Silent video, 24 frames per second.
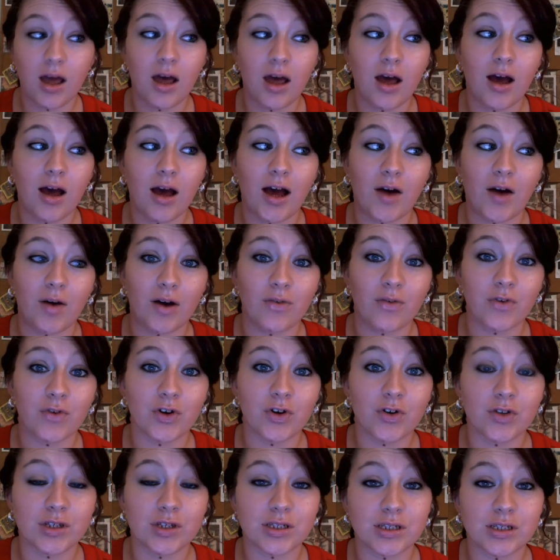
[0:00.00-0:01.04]

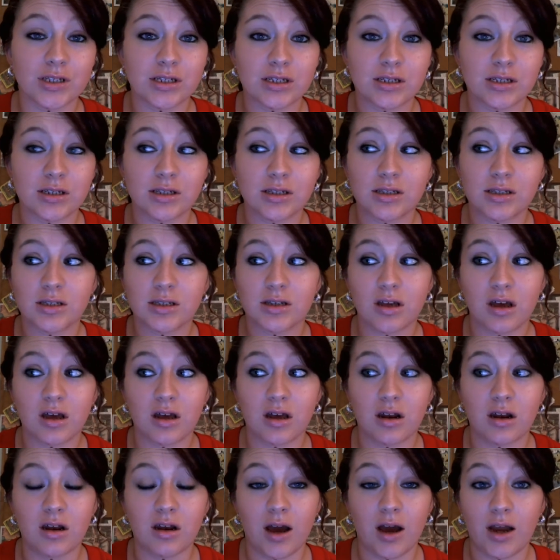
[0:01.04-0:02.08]
However, this is
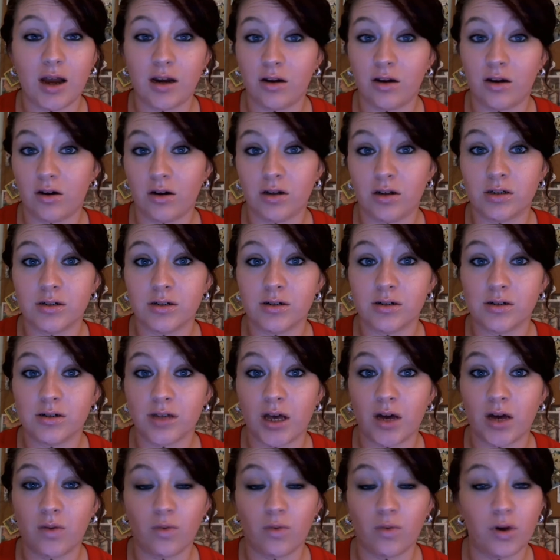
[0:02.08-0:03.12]
$9
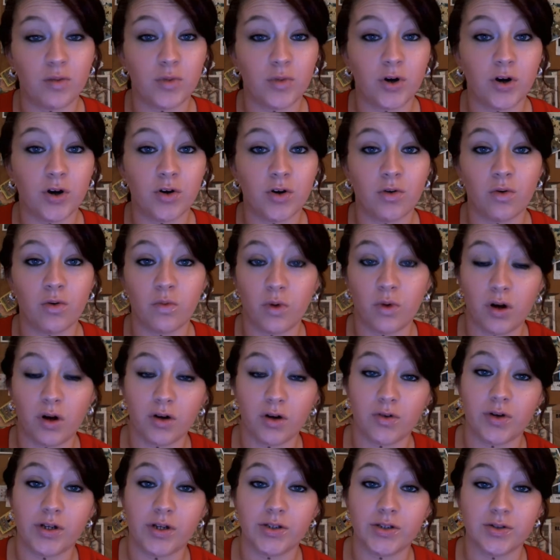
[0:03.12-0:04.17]
at Walmart or
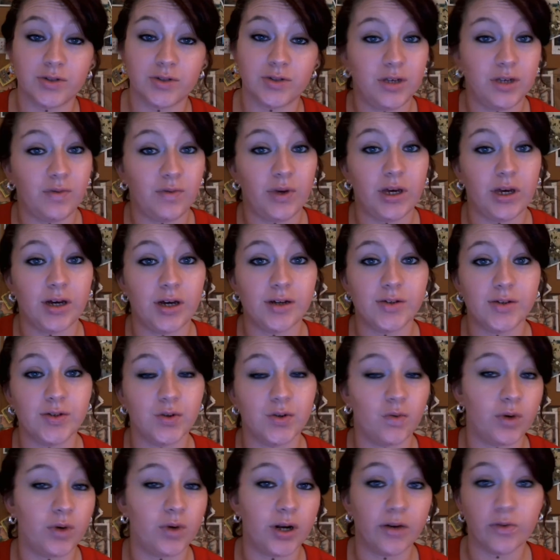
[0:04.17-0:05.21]
Walgreens or CVS
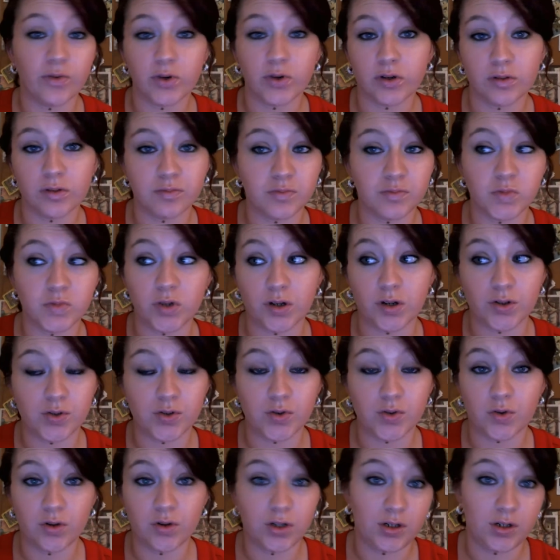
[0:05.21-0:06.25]
or whatever
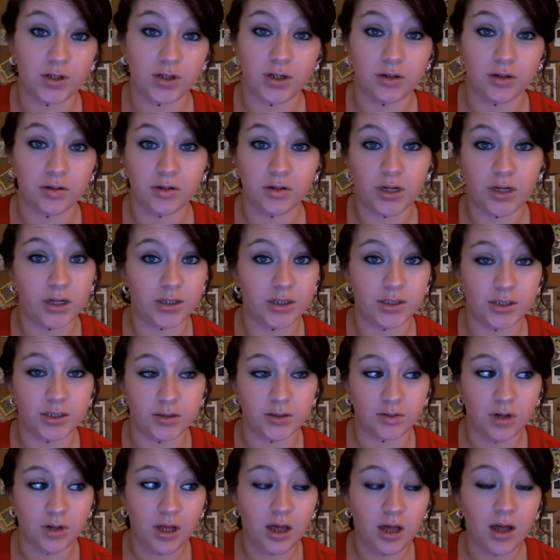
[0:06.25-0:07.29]
drugstore you can get
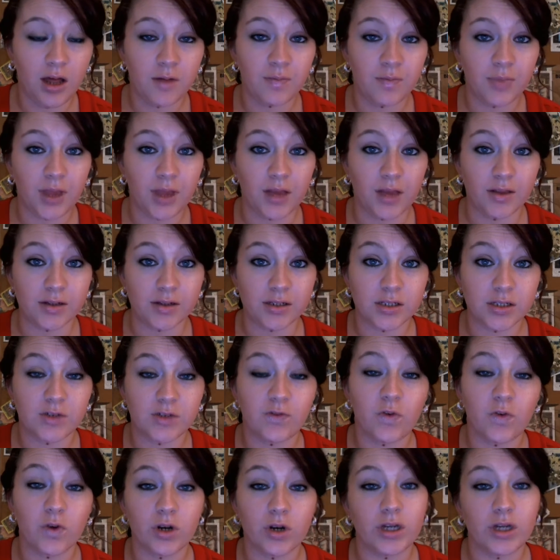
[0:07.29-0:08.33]
to. And this is
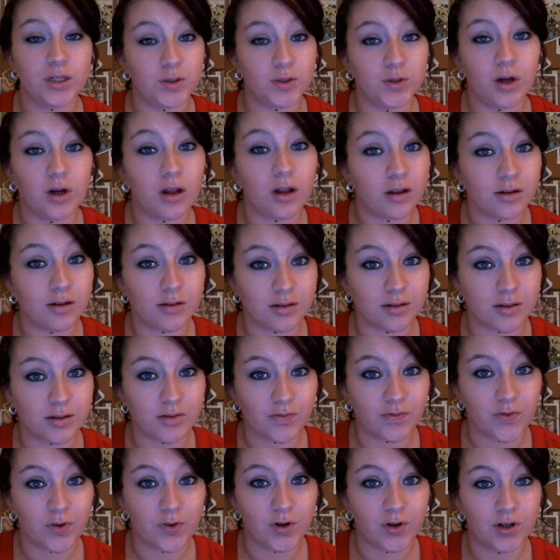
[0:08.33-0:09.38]
$42 at
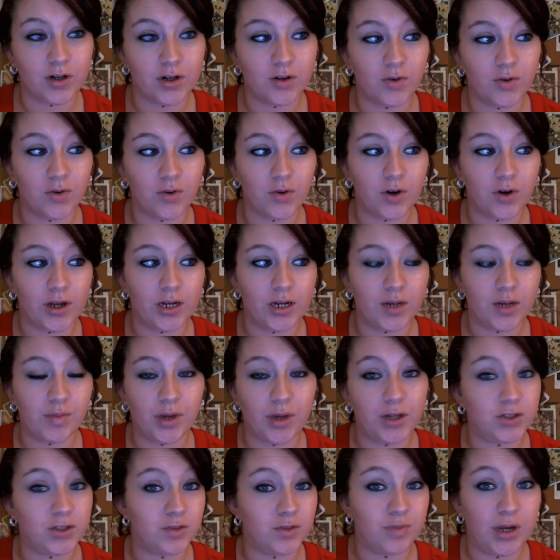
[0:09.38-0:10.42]
Sephora or any
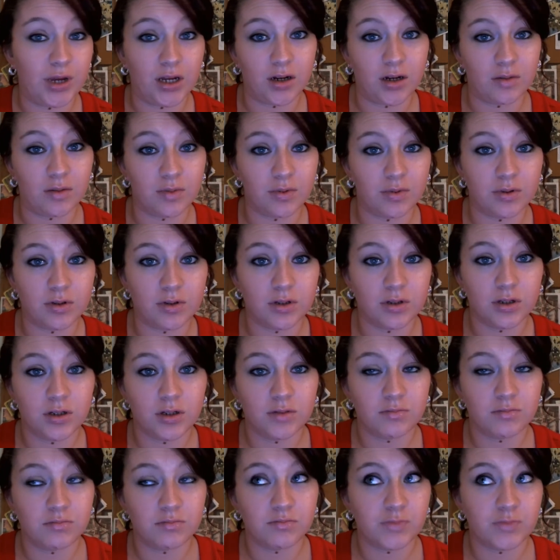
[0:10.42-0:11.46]
major makeup
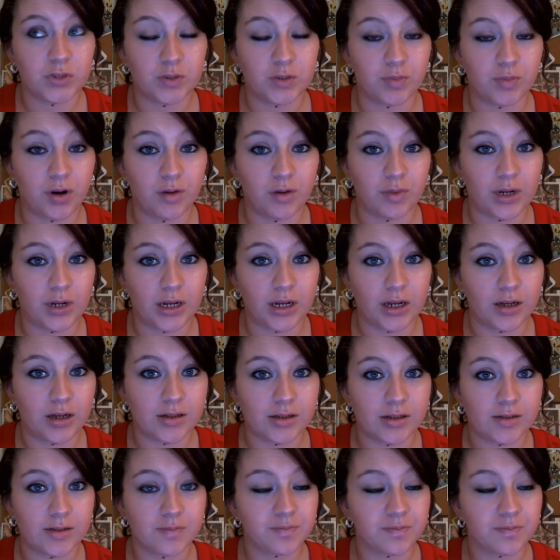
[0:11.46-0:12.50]
department, I guess.